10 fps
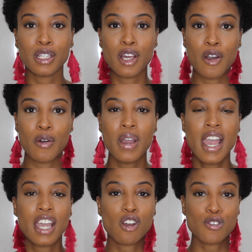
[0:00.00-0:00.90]
below,
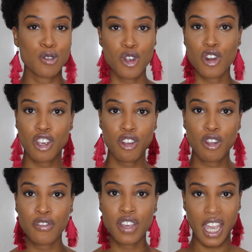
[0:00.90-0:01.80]
and also turn on your
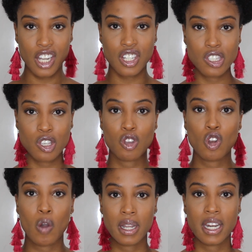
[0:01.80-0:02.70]
notifications so you
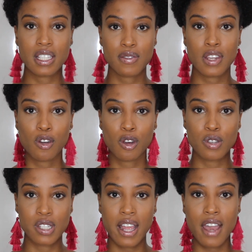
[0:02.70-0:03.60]
know when my next video
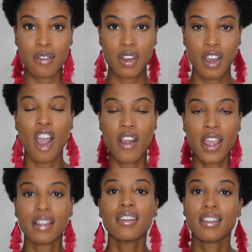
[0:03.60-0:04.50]
goes live. All
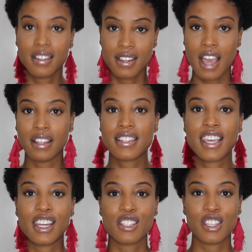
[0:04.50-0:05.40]
right, now
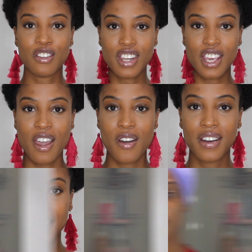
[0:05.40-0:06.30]
let's get into the
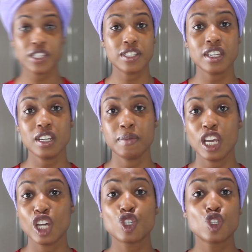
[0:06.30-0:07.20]
video. So this is going to
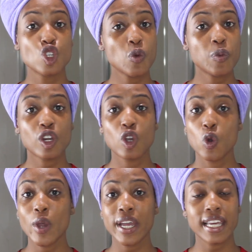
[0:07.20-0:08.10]
be a super
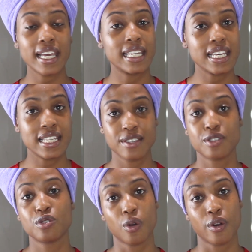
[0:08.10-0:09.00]
quick and easy
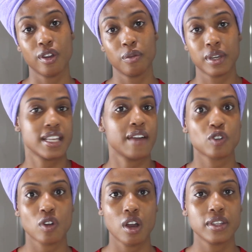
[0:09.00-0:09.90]
tutorial, because
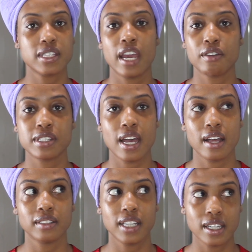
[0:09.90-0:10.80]
after all, this
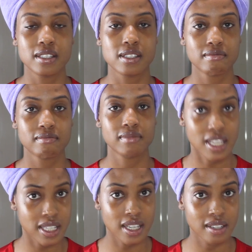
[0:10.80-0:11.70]
hairstyle is
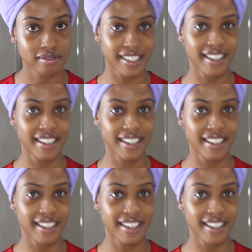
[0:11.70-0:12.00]
easy.